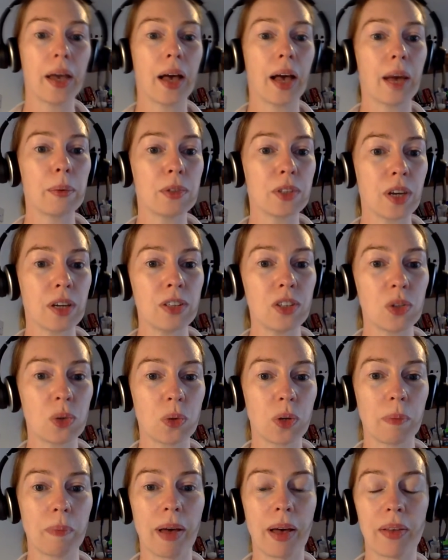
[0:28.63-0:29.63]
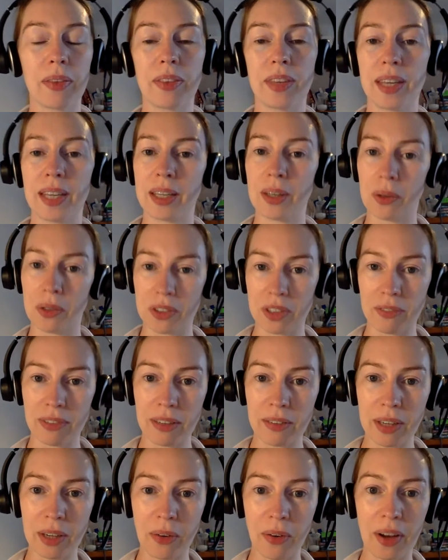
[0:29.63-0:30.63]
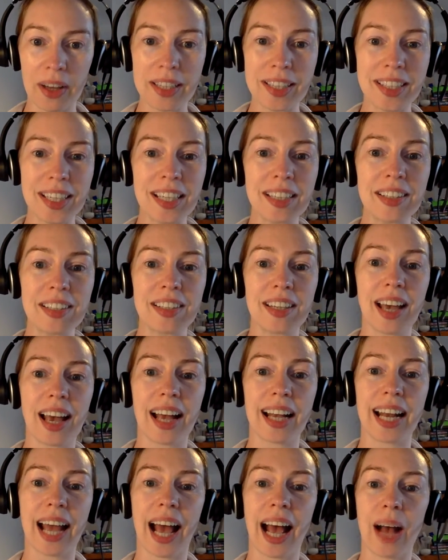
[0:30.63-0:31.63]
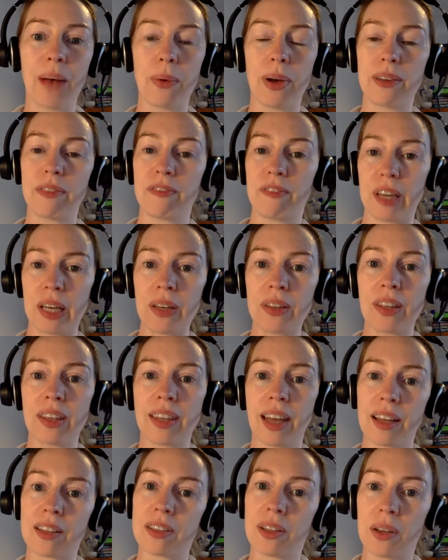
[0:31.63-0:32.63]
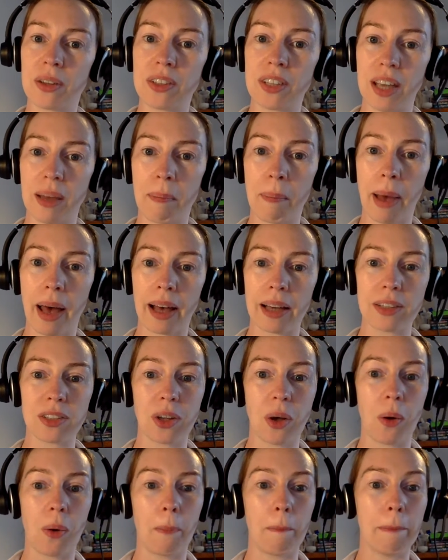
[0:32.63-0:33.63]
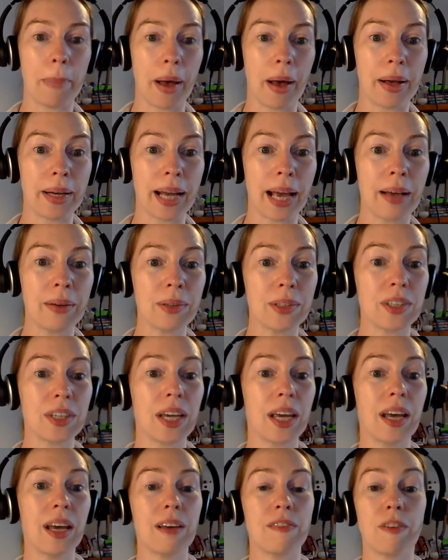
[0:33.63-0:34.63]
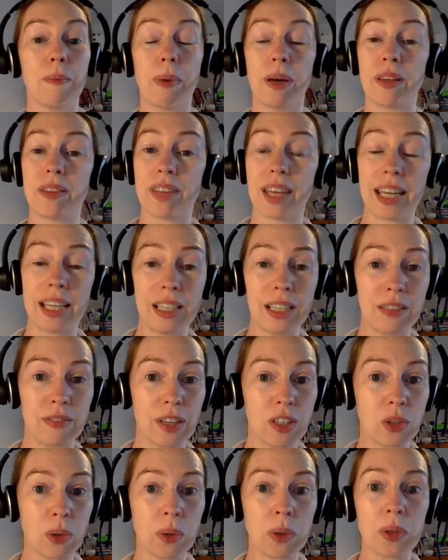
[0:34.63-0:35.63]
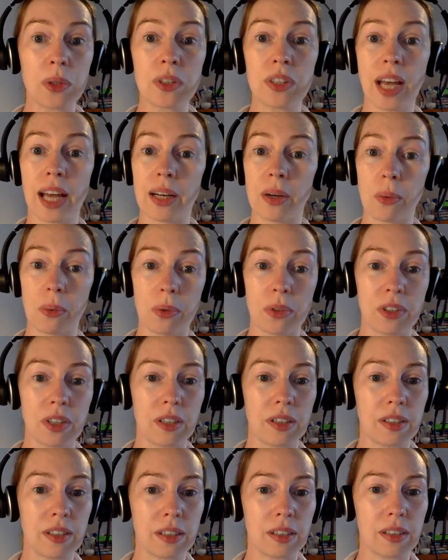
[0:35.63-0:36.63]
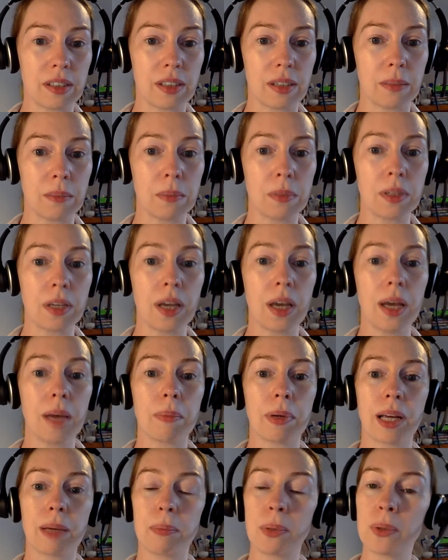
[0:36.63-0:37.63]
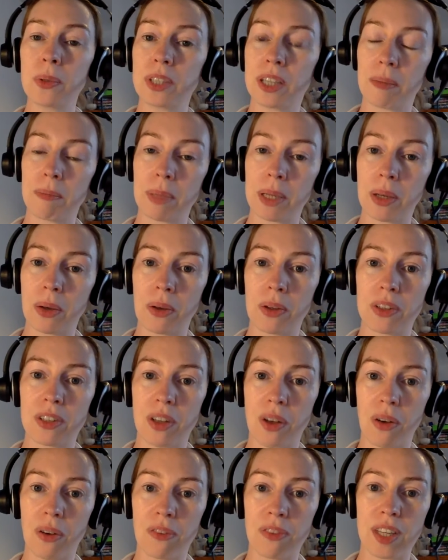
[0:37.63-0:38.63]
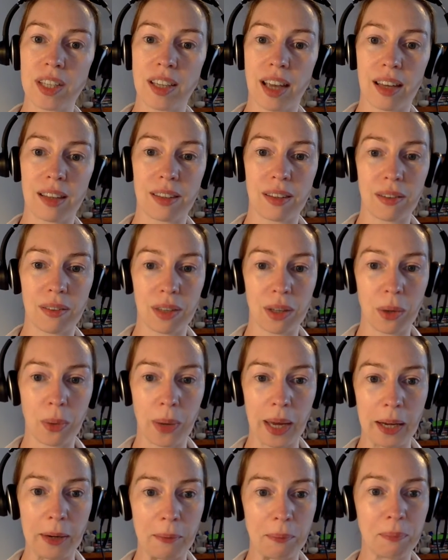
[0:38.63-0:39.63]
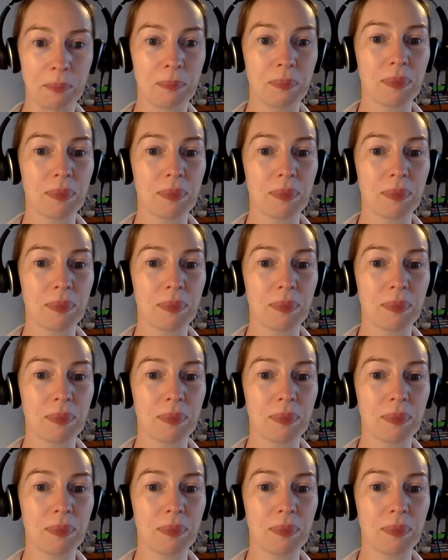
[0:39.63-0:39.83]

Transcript: I was going to talk about the cost of living crisis and how I feel that that's going to impact on burnout for both individuals and also systems, but I pulled it because of the death of the Queen.